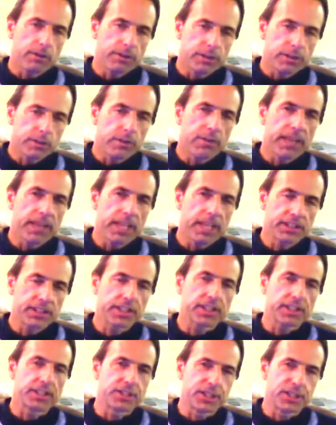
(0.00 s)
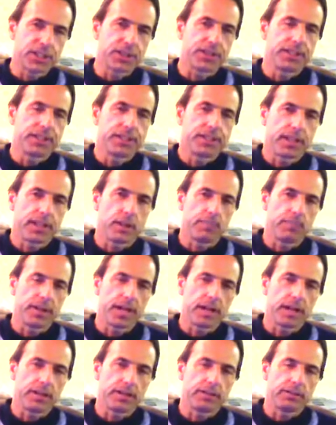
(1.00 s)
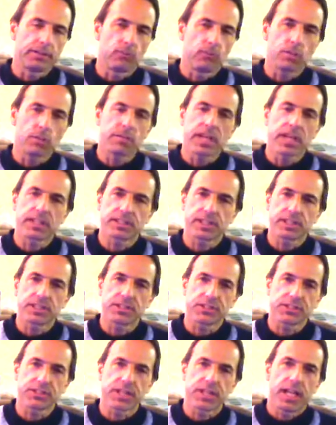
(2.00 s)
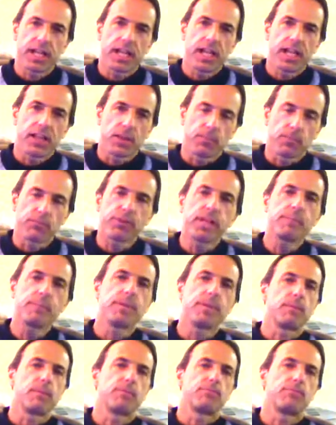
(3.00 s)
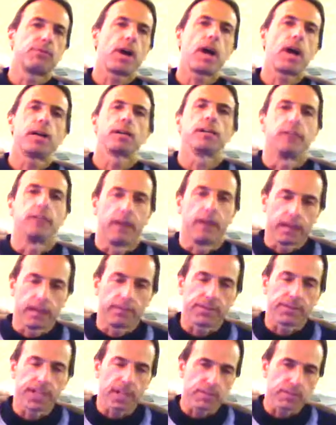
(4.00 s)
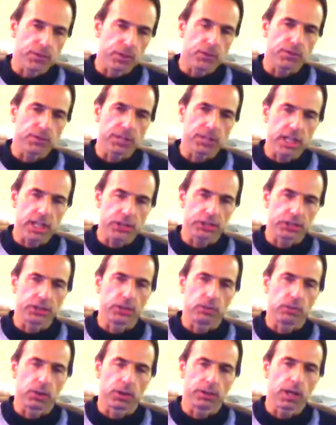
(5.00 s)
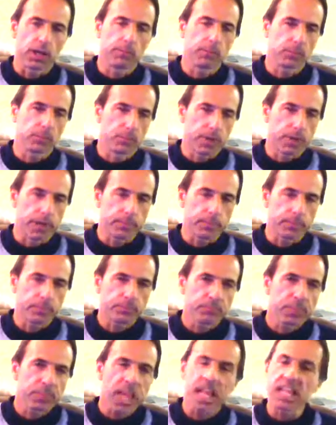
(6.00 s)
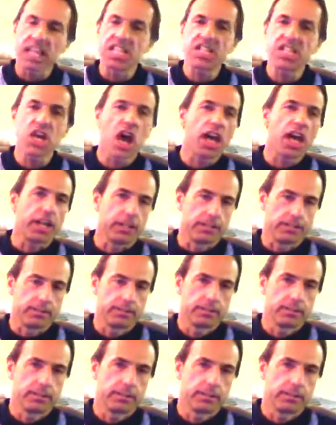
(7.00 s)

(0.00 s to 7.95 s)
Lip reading: there are some things to consider about what makes us the premium product line for air purification in the world. Number one, none